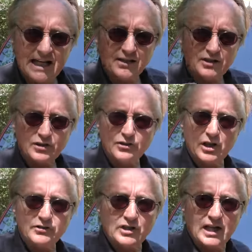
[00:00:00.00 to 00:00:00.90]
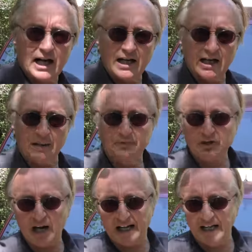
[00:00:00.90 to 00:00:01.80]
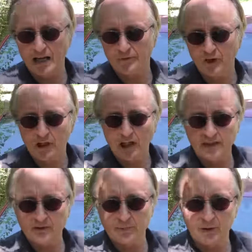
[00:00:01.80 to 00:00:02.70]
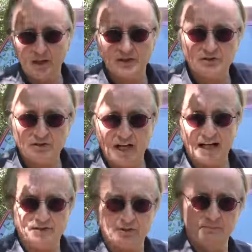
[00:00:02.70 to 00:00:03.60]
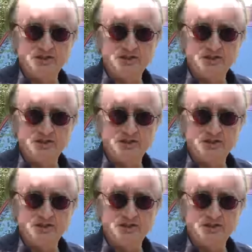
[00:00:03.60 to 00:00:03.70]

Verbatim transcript: Now, this is just the car I'm checking out for a customer because it's got some